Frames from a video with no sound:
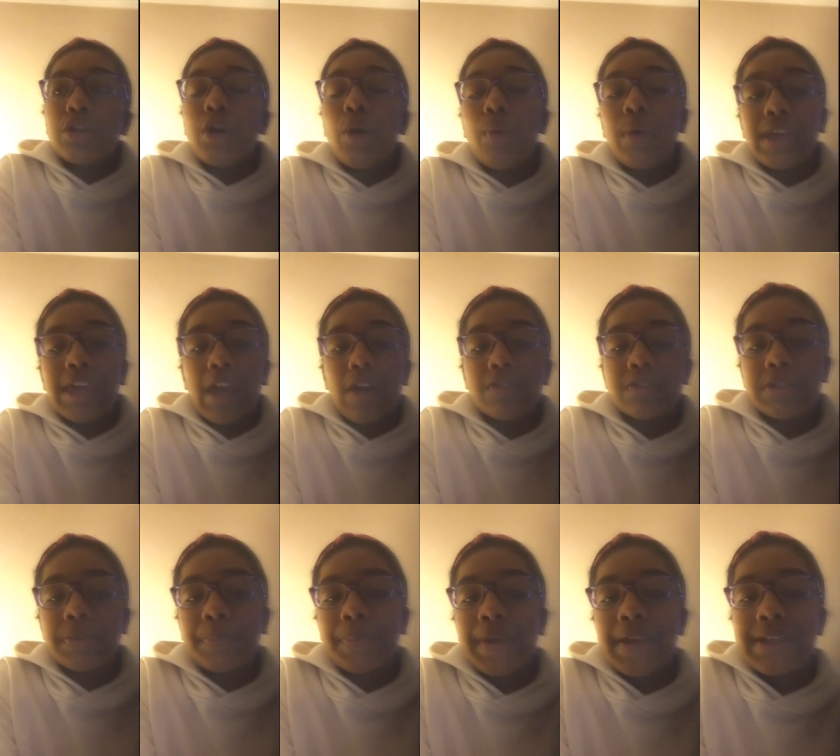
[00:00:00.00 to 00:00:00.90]
Going
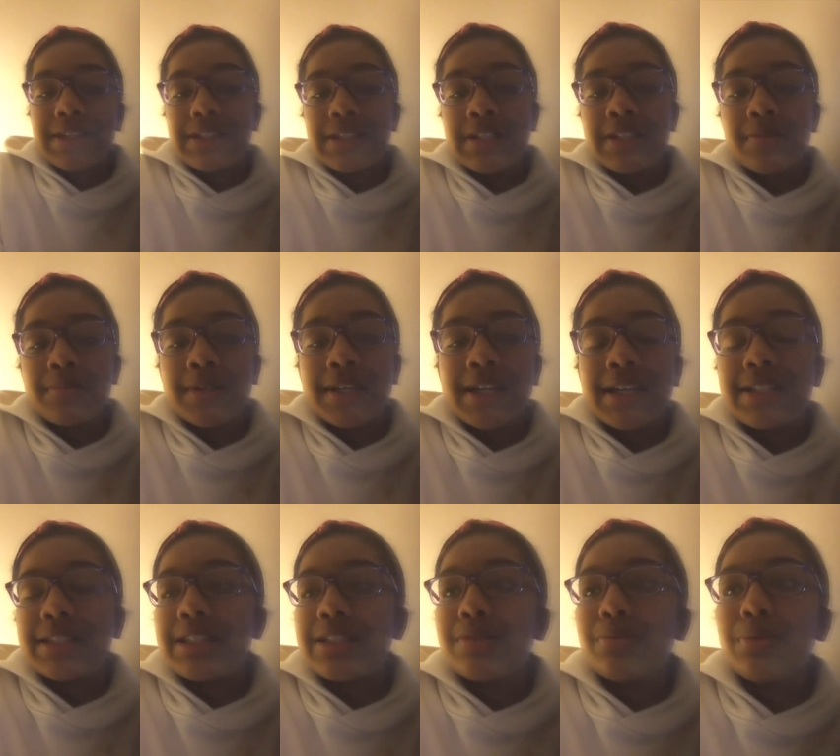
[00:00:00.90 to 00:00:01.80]
out to places
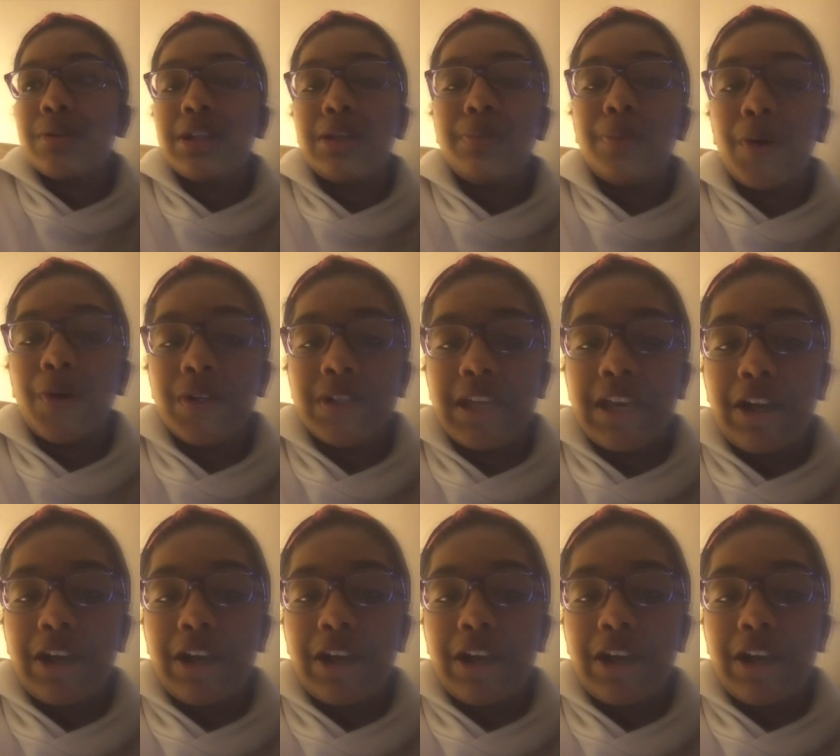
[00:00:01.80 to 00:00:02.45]
because it's really boring at